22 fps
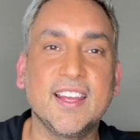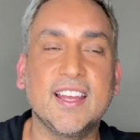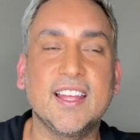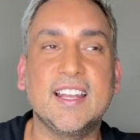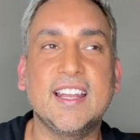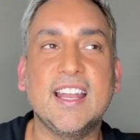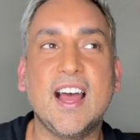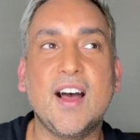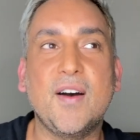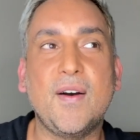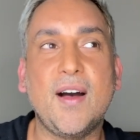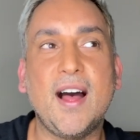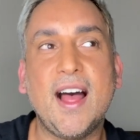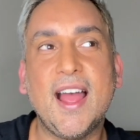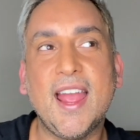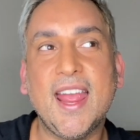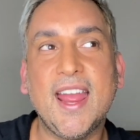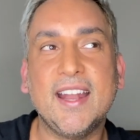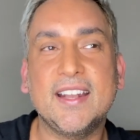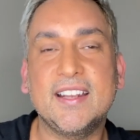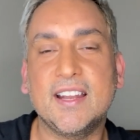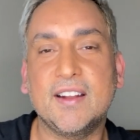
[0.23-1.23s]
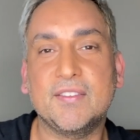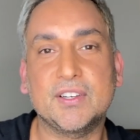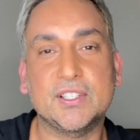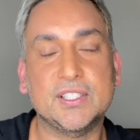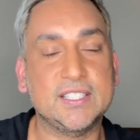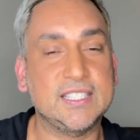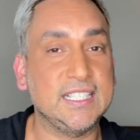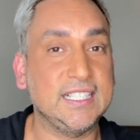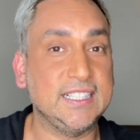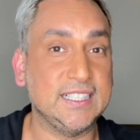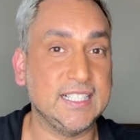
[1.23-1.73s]
Now, I had never
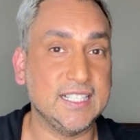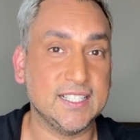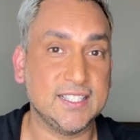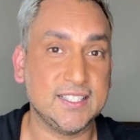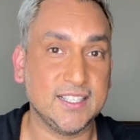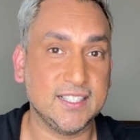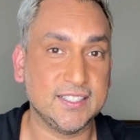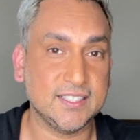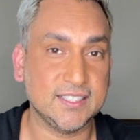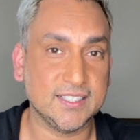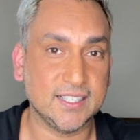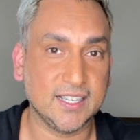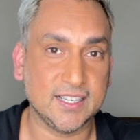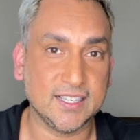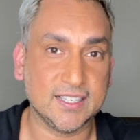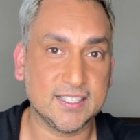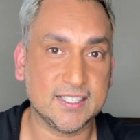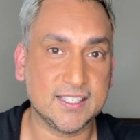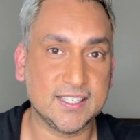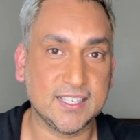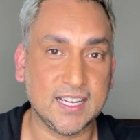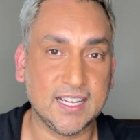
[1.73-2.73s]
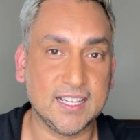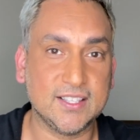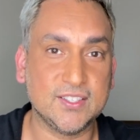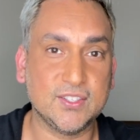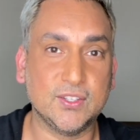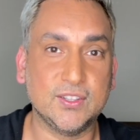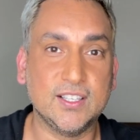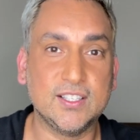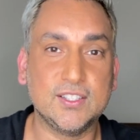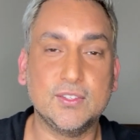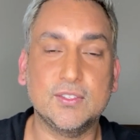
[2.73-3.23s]
seen this in the United States, so
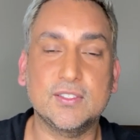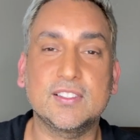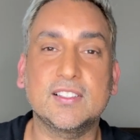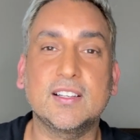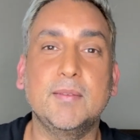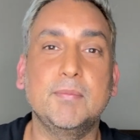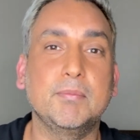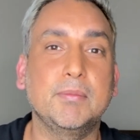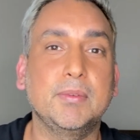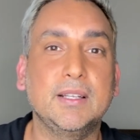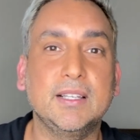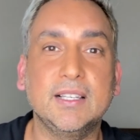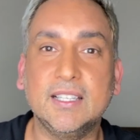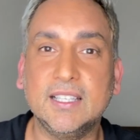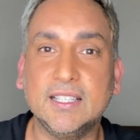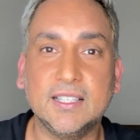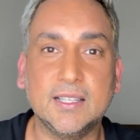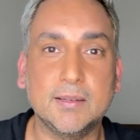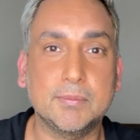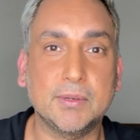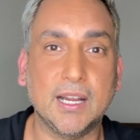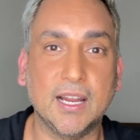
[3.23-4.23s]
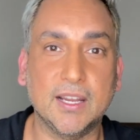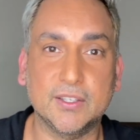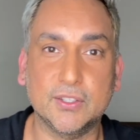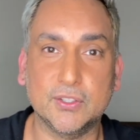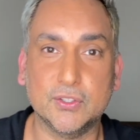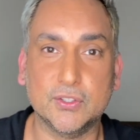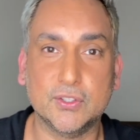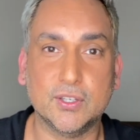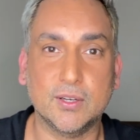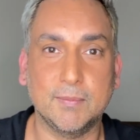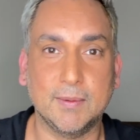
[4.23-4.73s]
this was completely brand
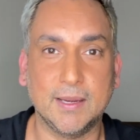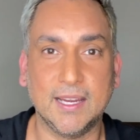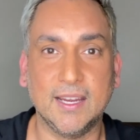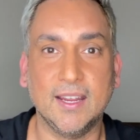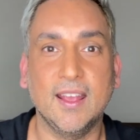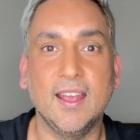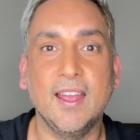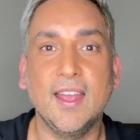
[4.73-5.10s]
new to me.